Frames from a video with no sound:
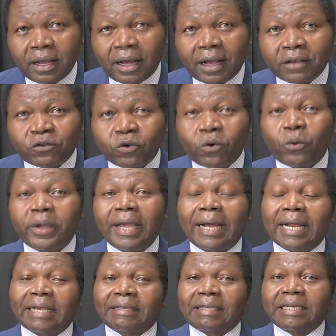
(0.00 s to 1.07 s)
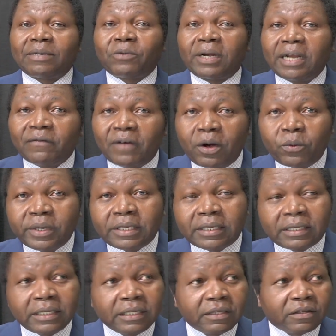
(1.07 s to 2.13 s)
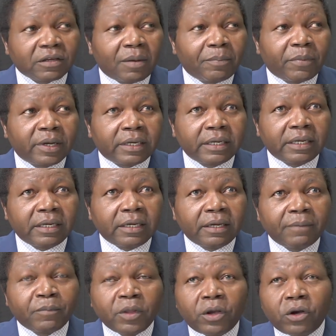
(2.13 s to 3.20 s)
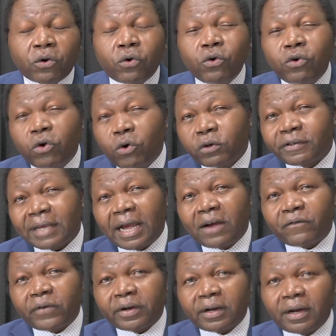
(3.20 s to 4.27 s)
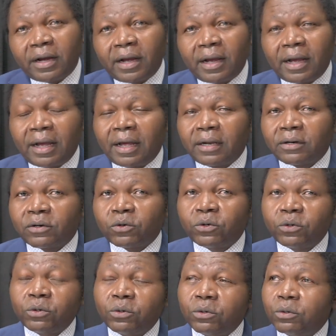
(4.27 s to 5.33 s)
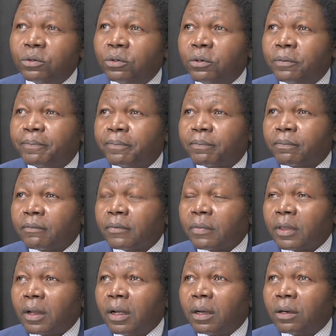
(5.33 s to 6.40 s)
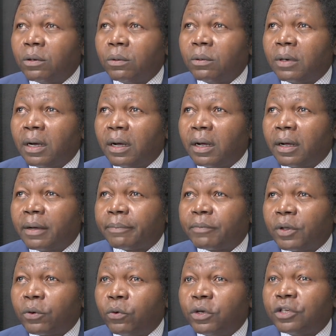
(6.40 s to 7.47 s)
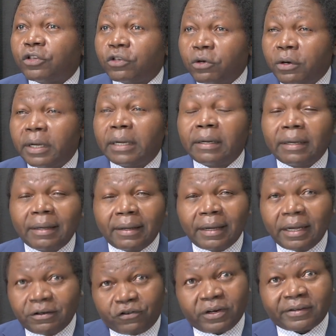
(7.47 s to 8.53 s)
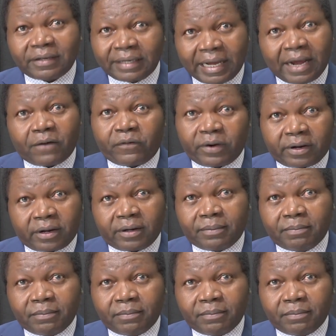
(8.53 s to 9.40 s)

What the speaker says: And so we at Esteem, whenever we see somebody who knows Africa and who is showing interest in Africa,